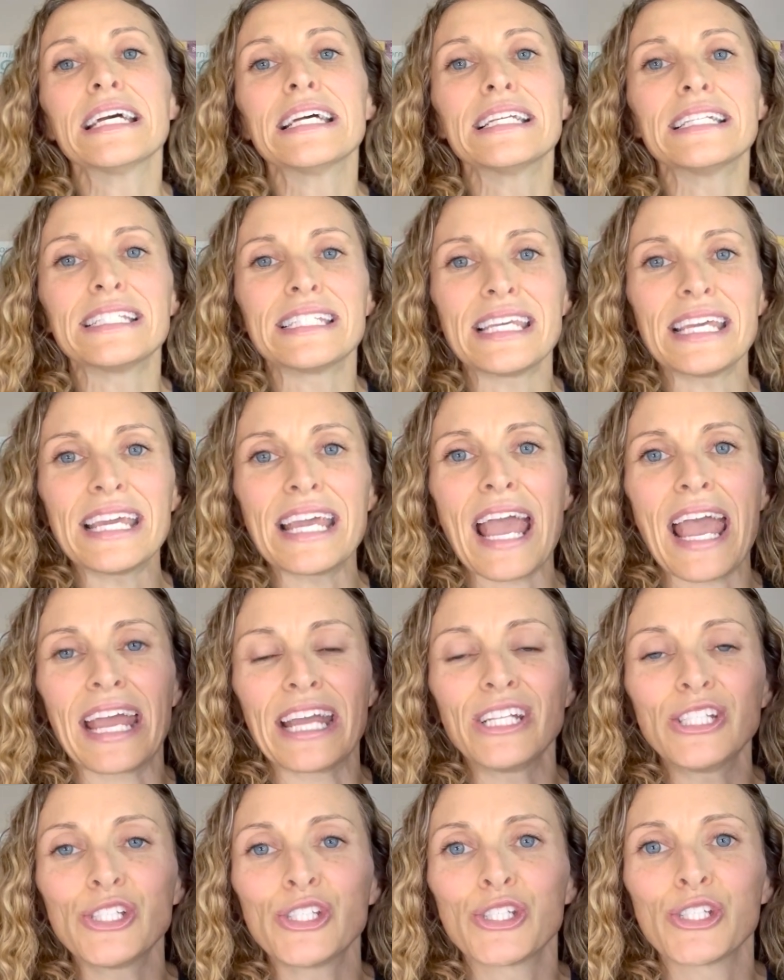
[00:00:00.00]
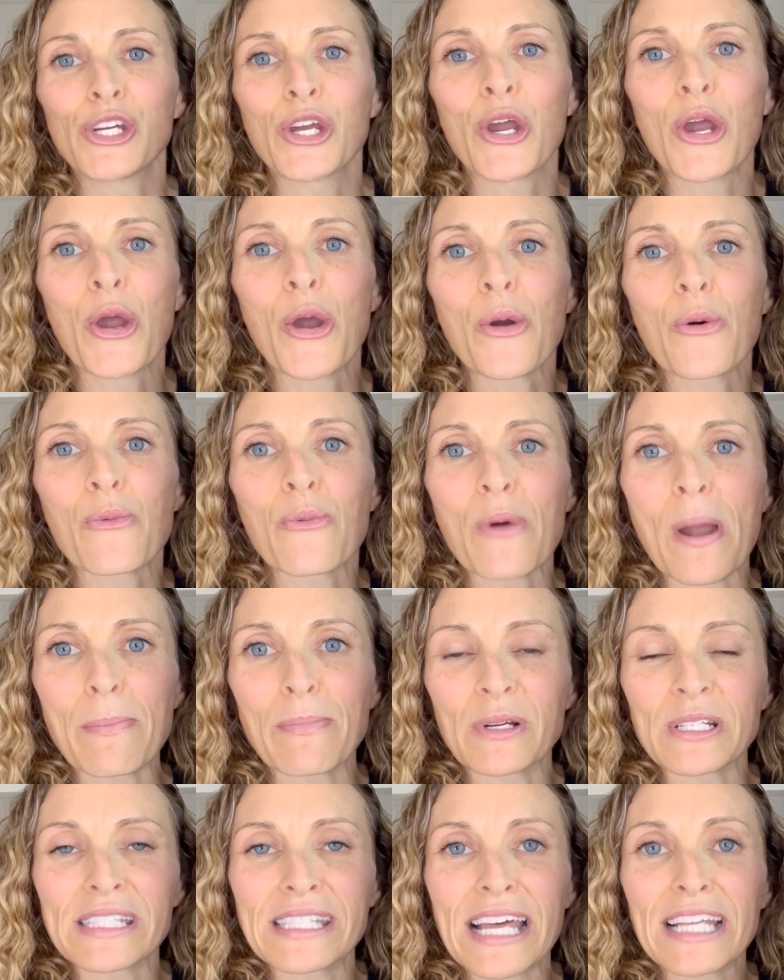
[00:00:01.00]
Th
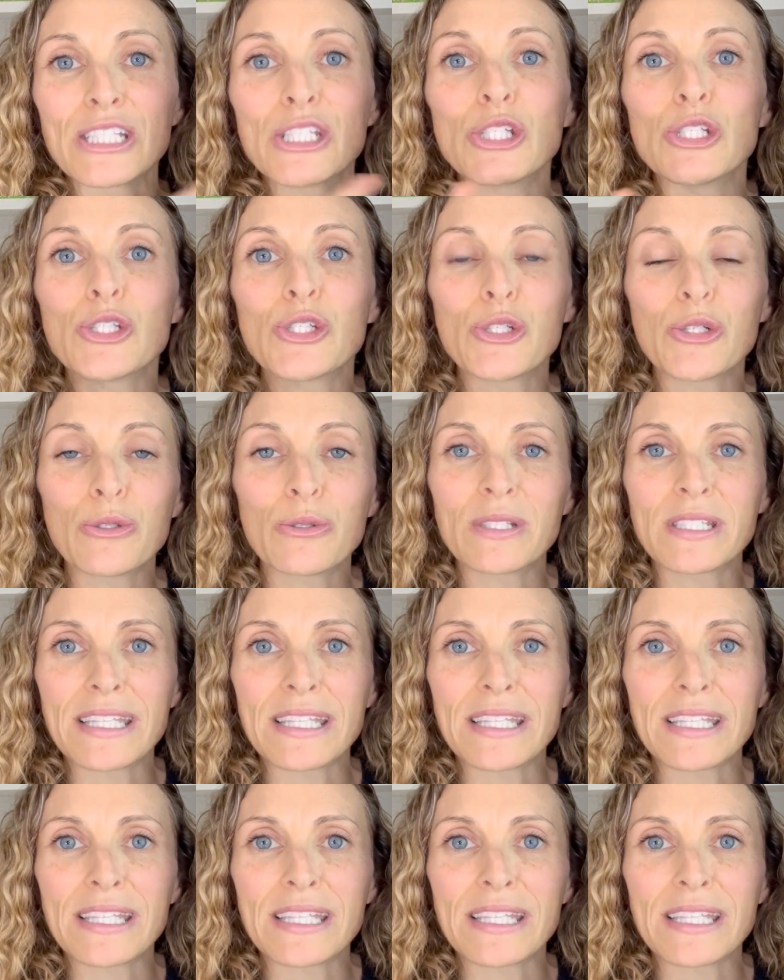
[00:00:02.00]
represents two